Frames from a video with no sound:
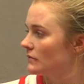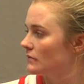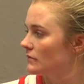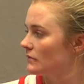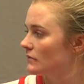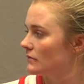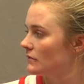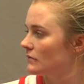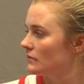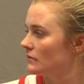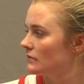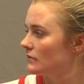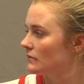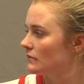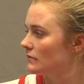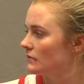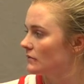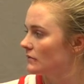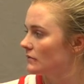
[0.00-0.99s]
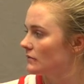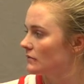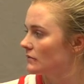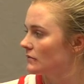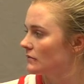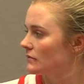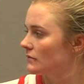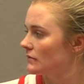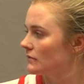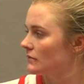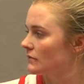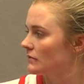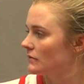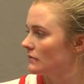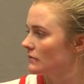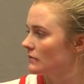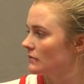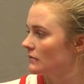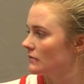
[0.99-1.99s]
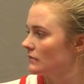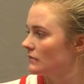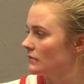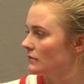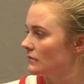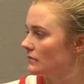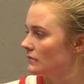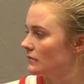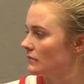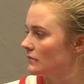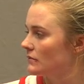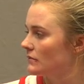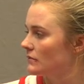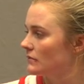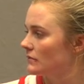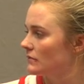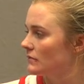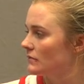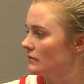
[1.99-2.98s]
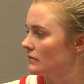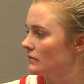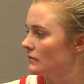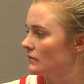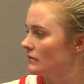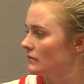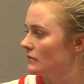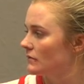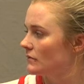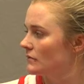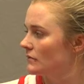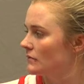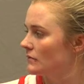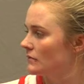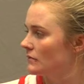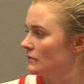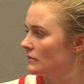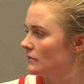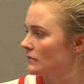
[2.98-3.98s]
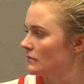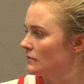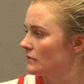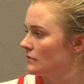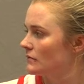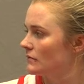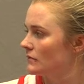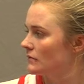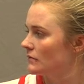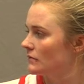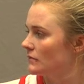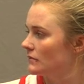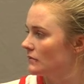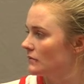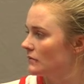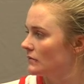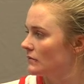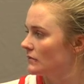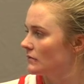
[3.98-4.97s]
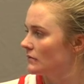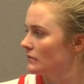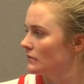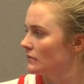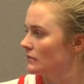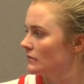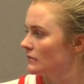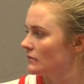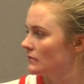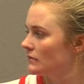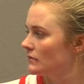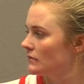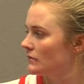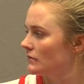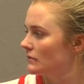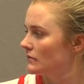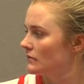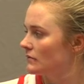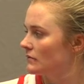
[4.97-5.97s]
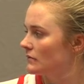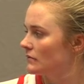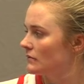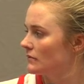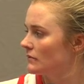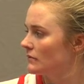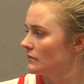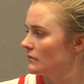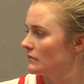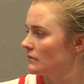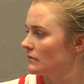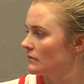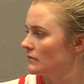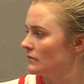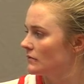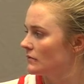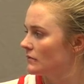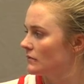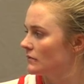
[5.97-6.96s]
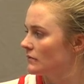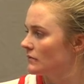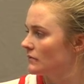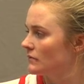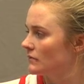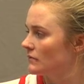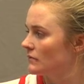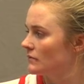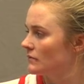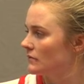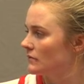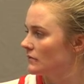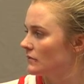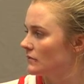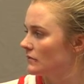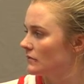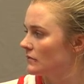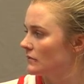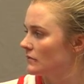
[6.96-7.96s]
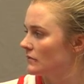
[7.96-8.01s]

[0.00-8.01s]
[no speech]